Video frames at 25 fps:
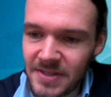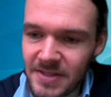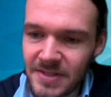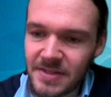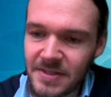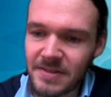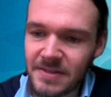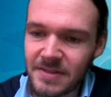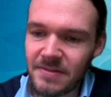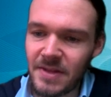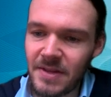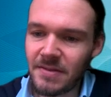
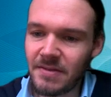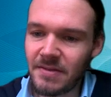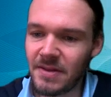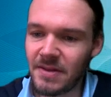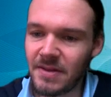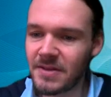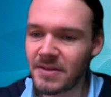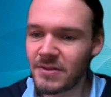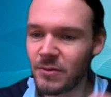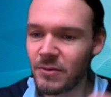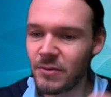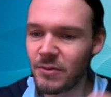is that
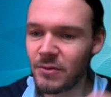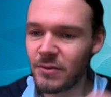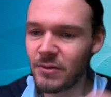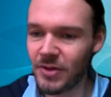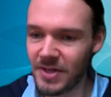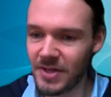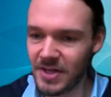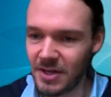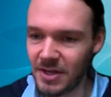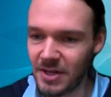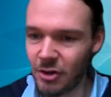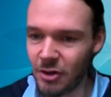there's
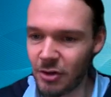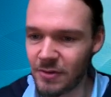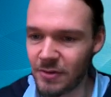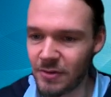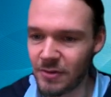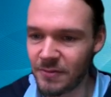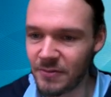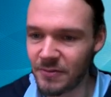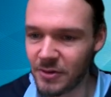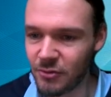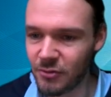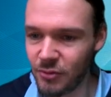already a
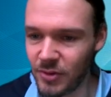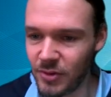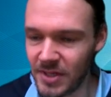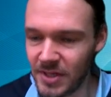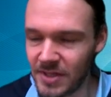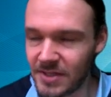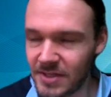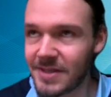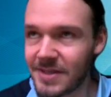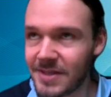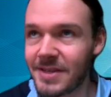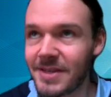lot of
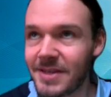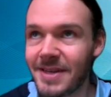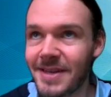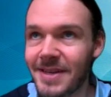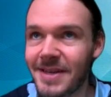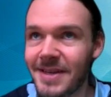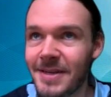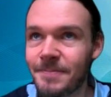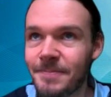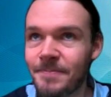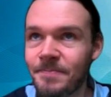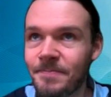agreed
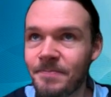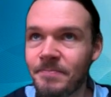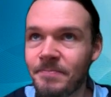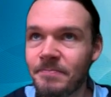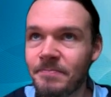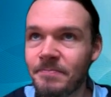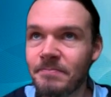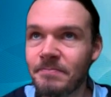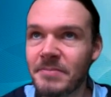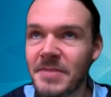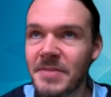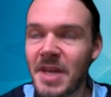
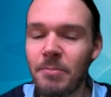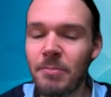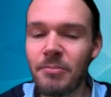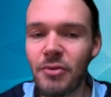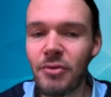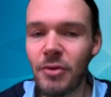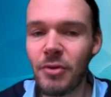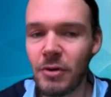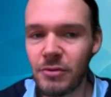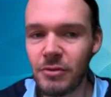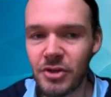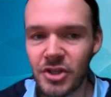
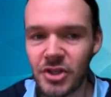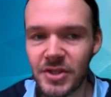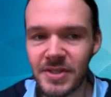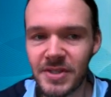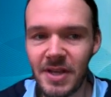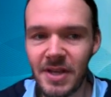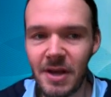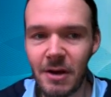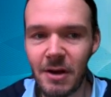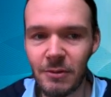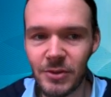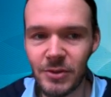
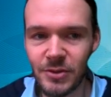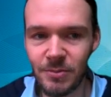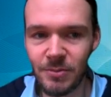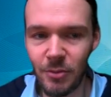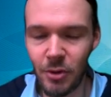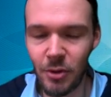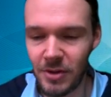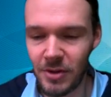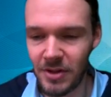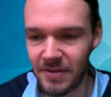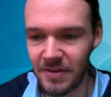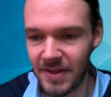approaches how to
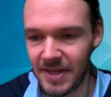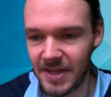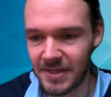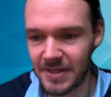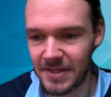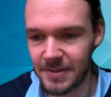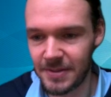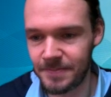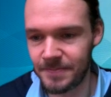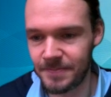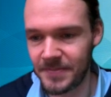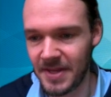model
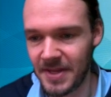that.